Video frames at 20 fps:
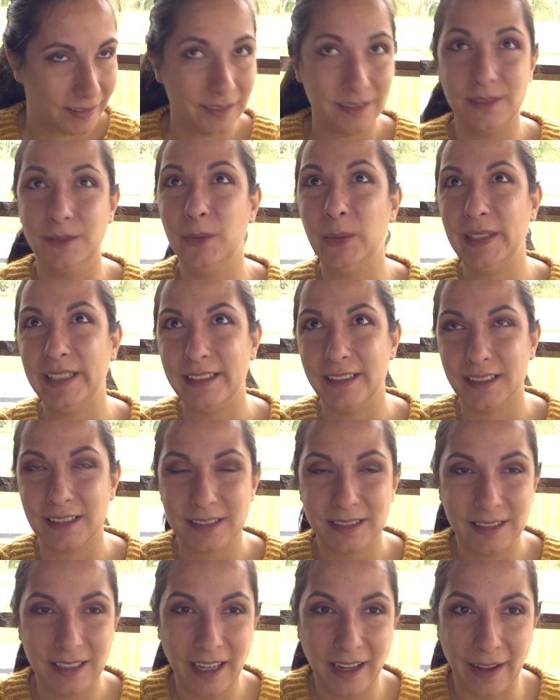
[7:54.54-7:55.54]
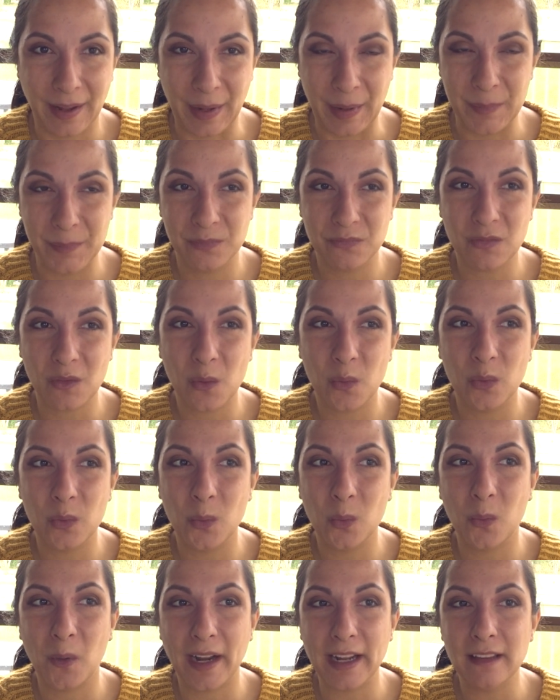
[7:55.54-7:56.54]
The
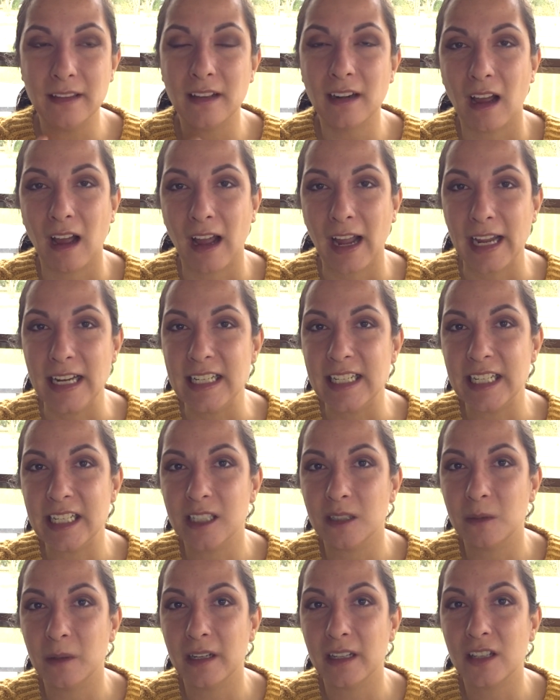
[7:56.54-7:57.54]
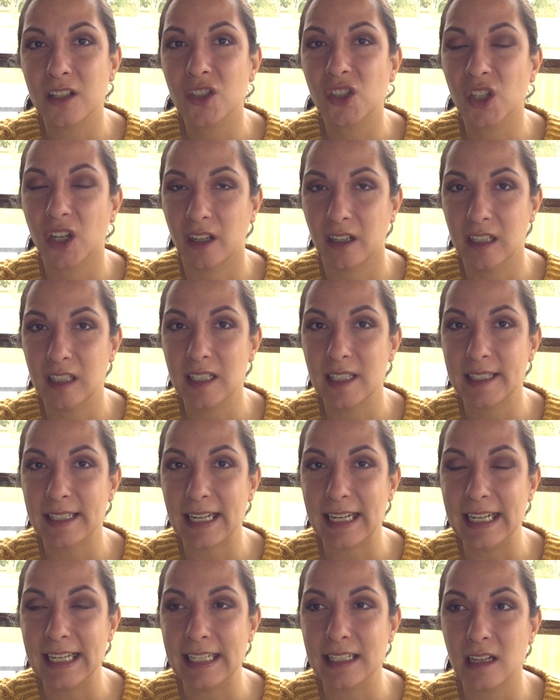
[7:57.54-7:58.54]
way that I deal with charts
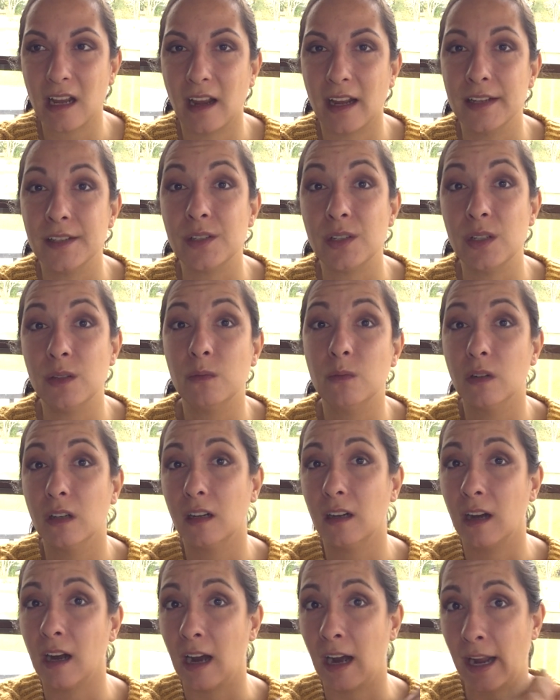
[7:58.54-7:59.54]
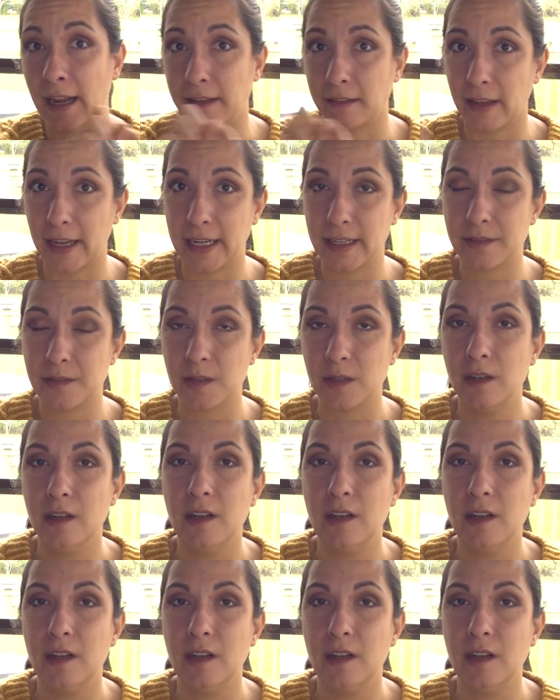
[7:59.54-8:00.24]
is I do a highlight.